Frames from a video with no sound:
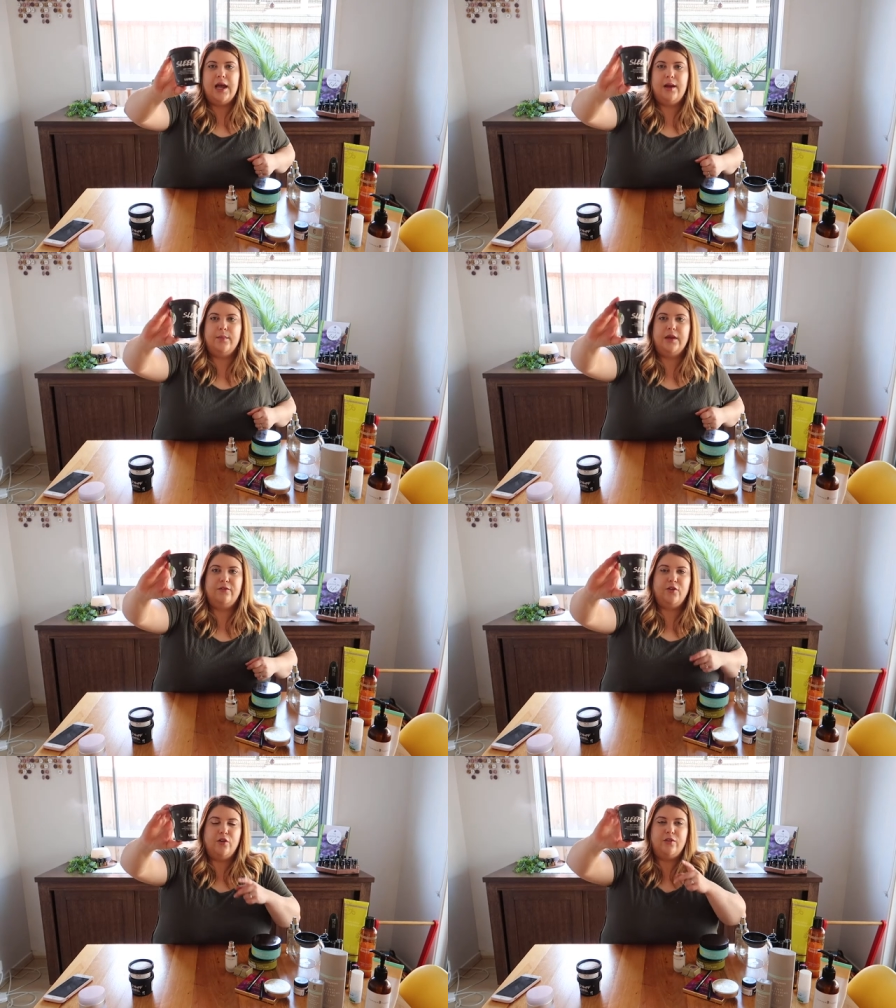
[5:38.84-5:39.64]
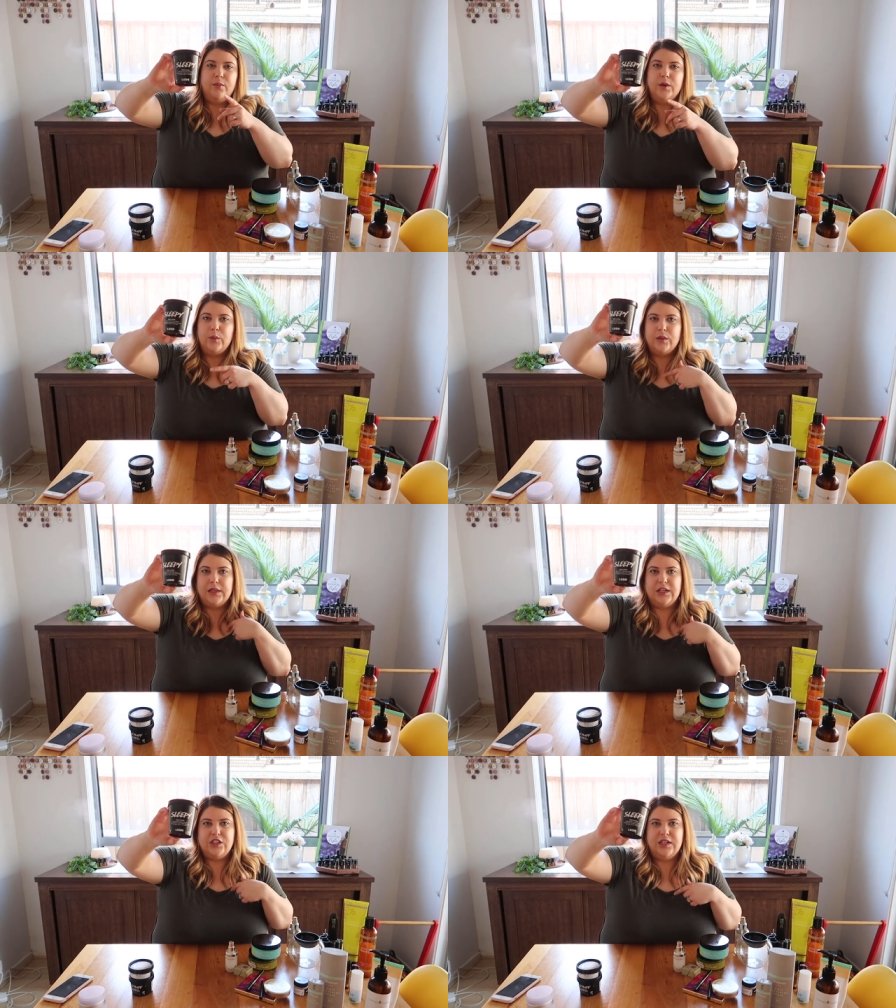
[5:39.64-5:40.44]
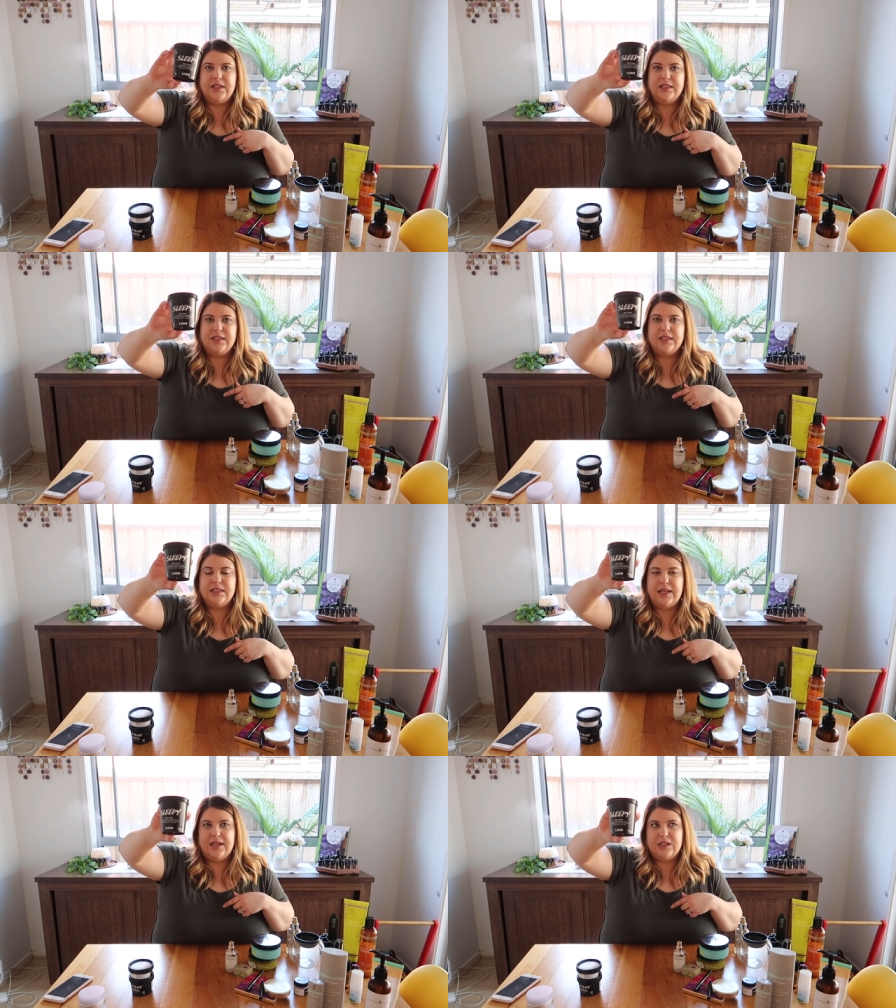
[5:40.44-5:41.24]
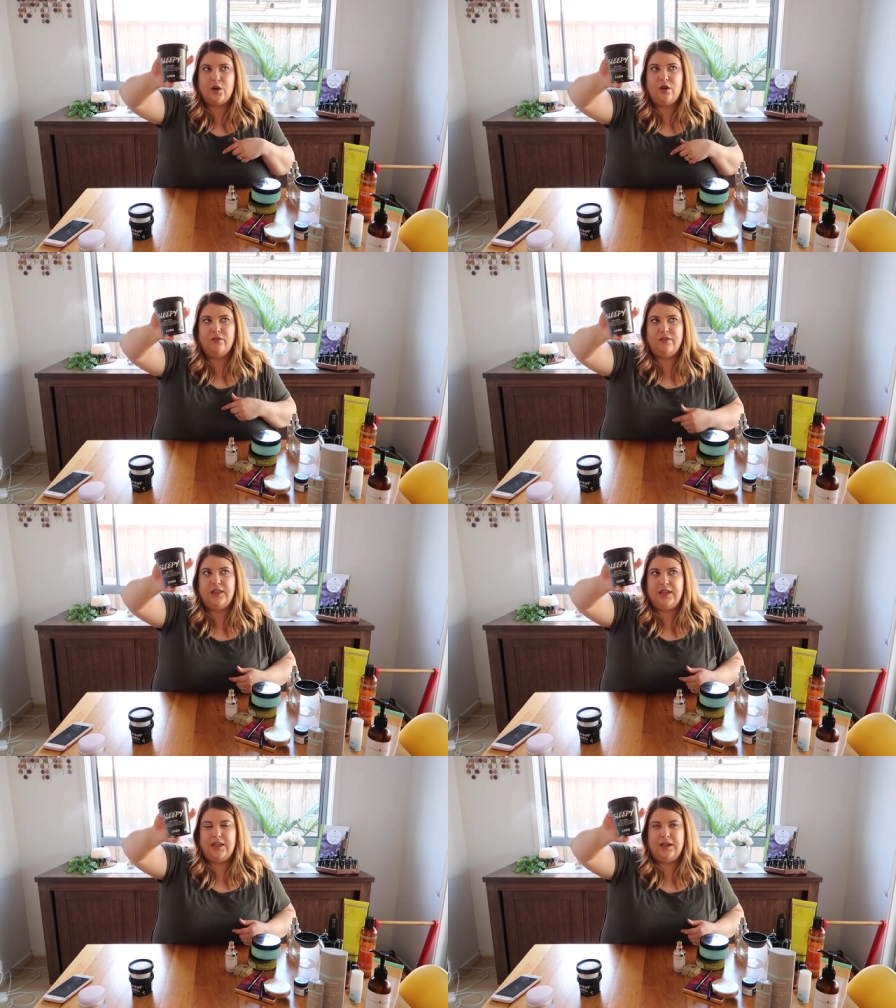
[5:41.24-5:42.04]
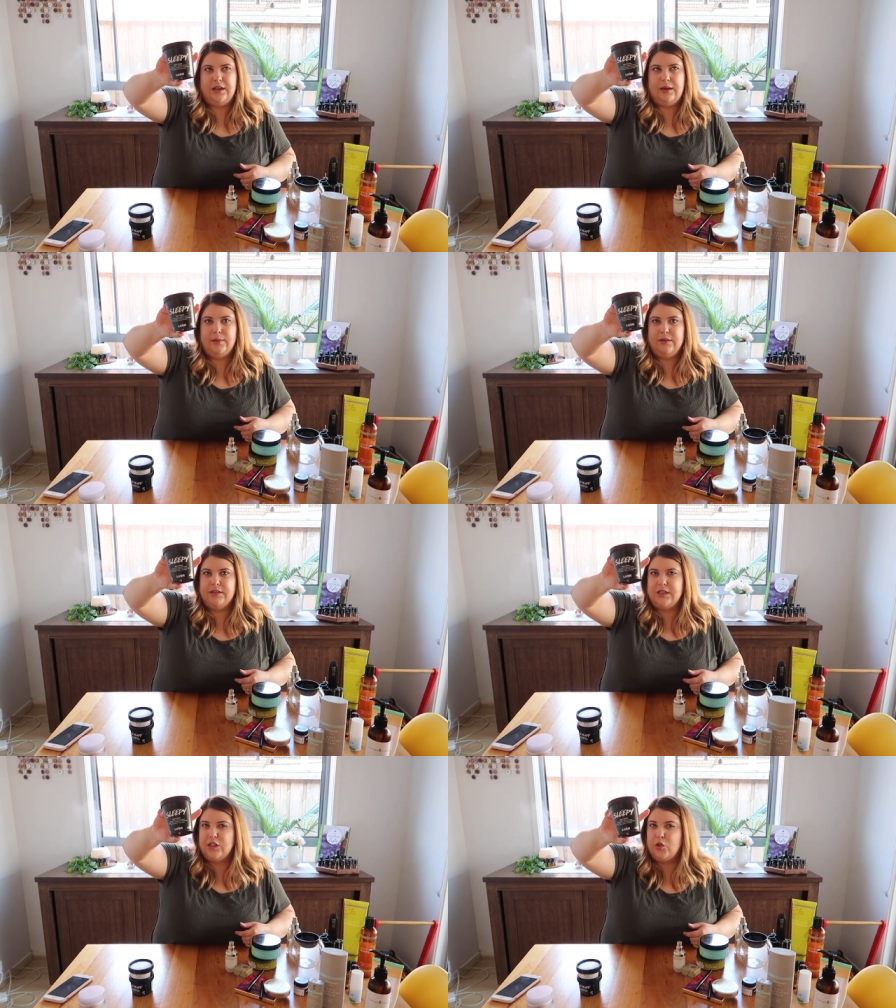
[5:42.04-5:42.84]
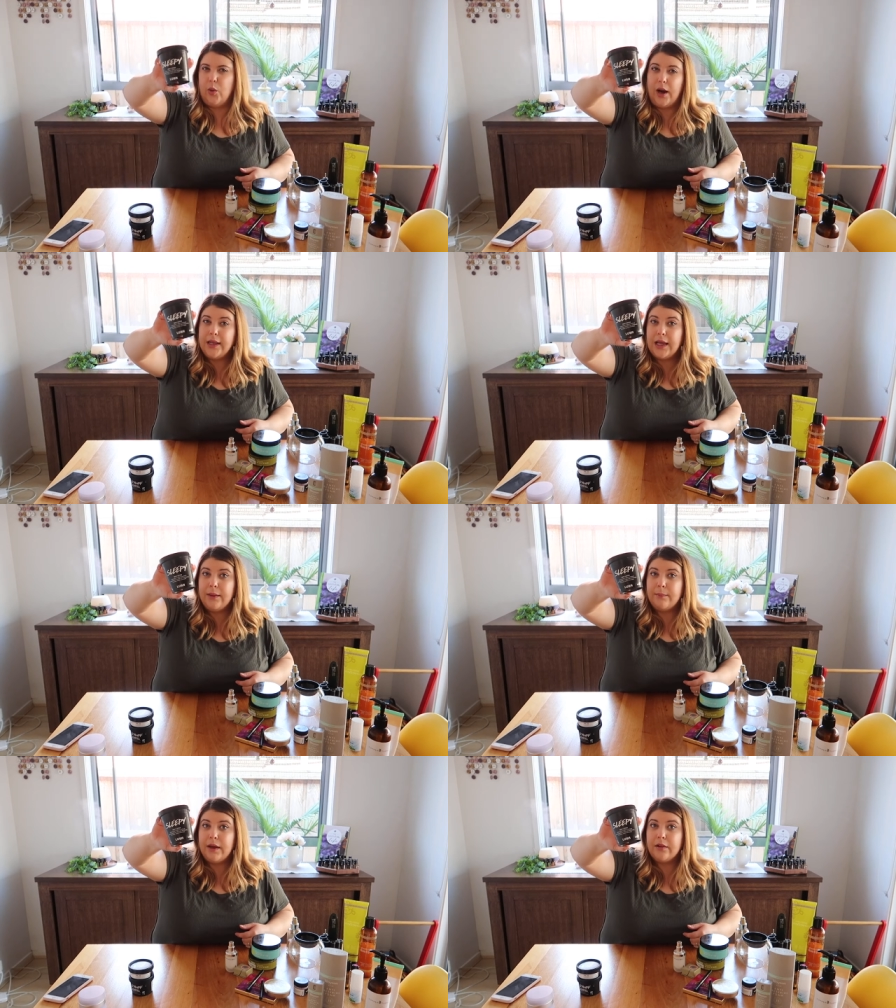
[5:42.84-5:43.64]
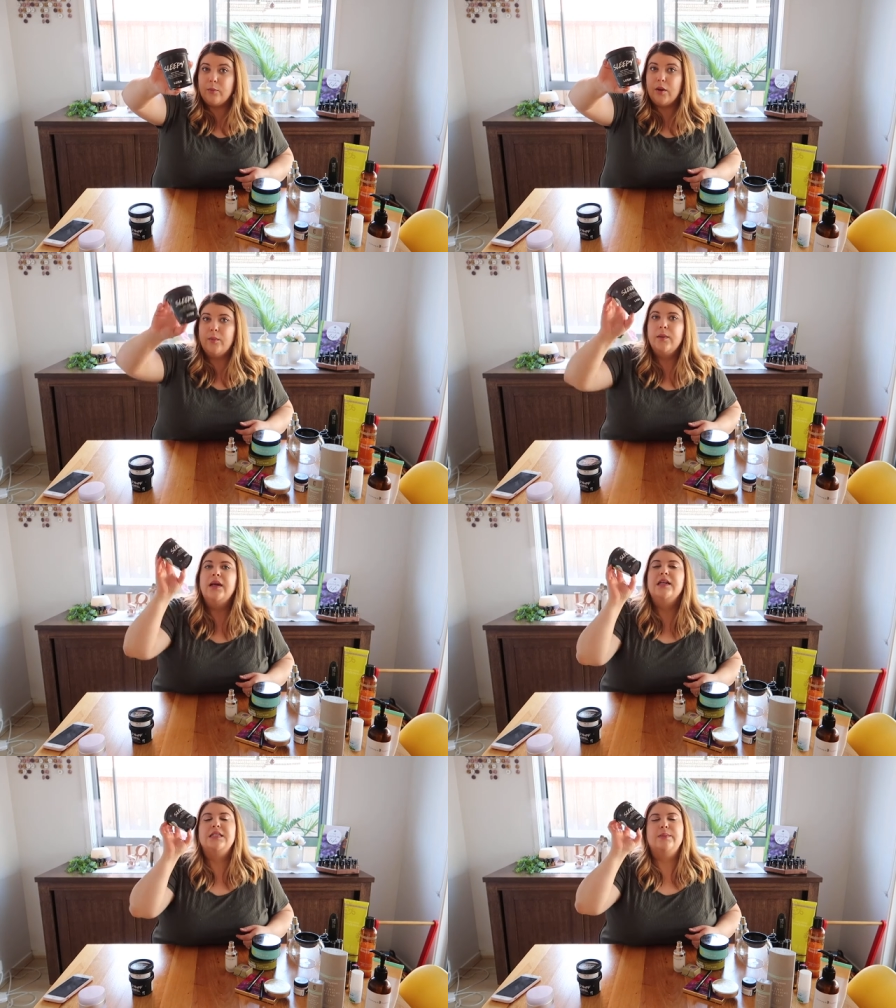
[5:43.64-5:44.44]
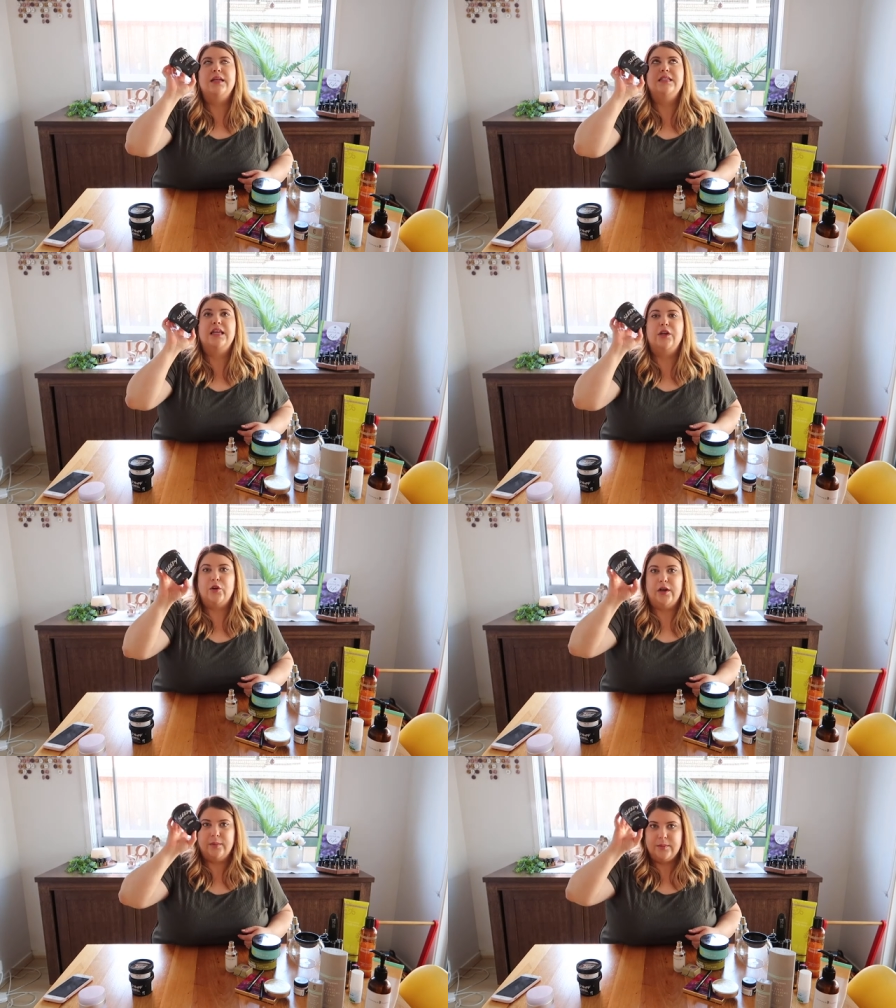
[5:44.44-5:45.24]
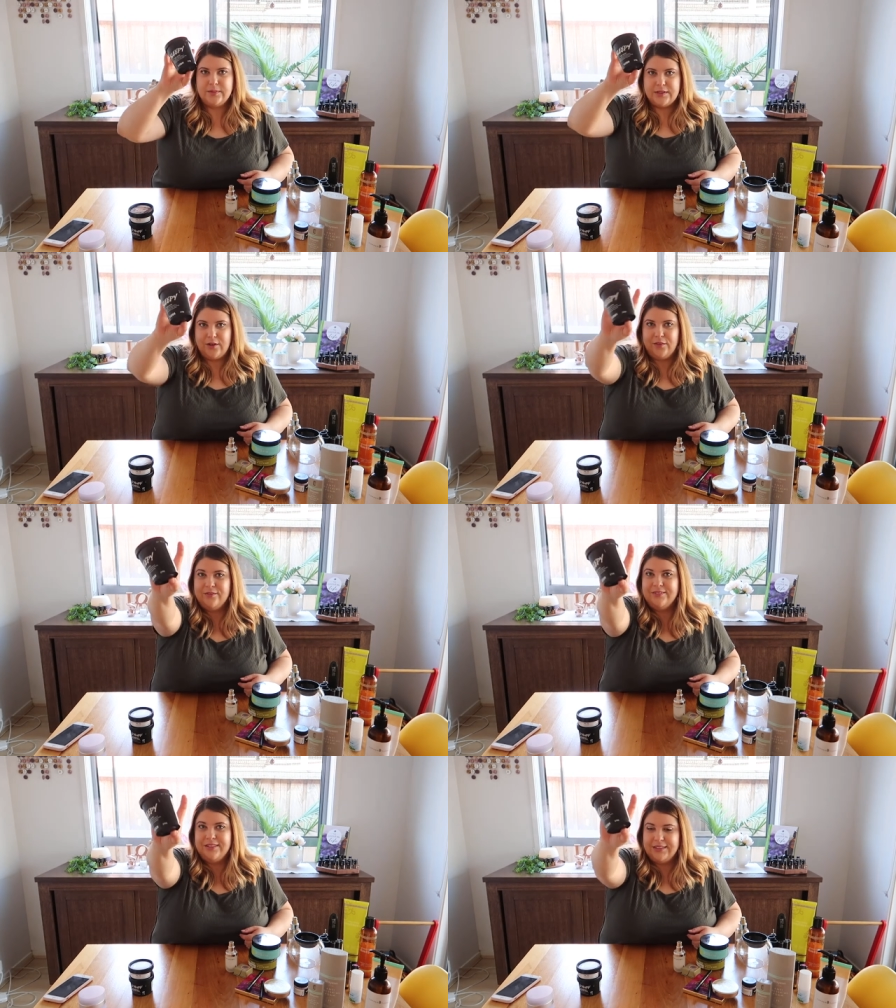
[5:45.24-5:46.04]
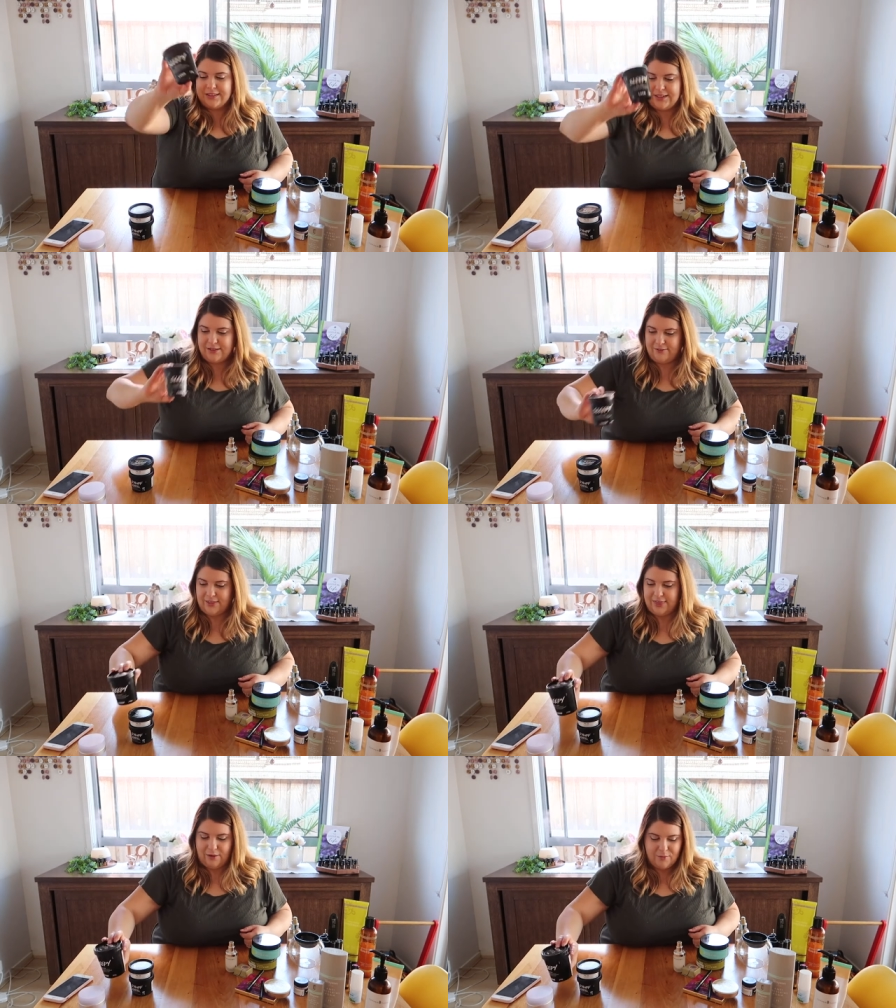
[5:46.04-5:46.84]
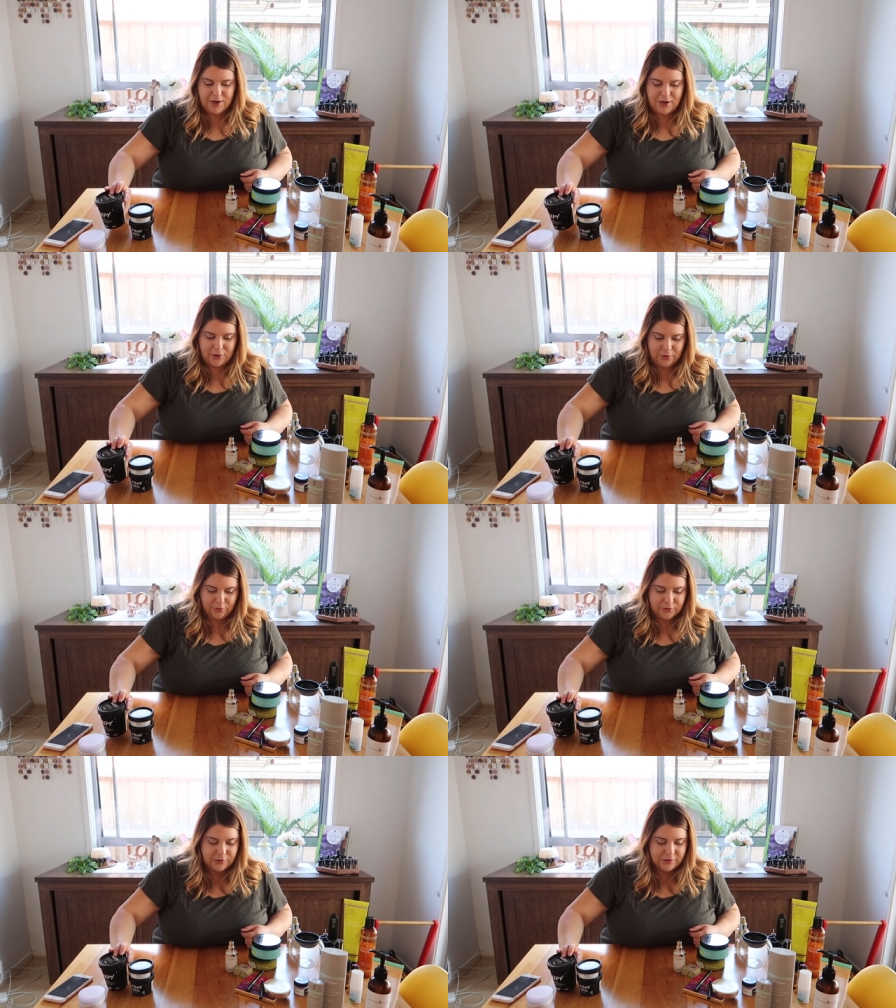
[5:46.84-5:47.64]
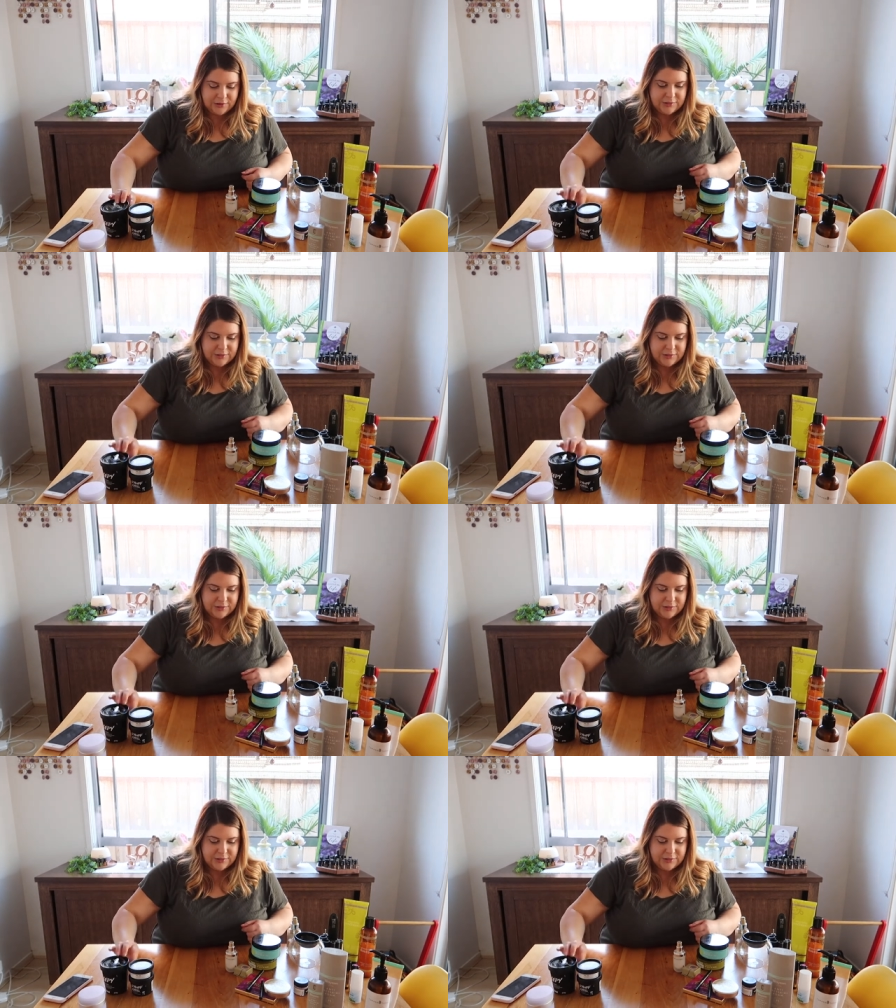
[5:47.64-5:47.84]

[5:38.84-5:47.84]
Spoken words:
If you're familiar with Lush, it is the scent of the, I believe it's the Twilight Bath Bomb. It smells incredible. So give that one a go.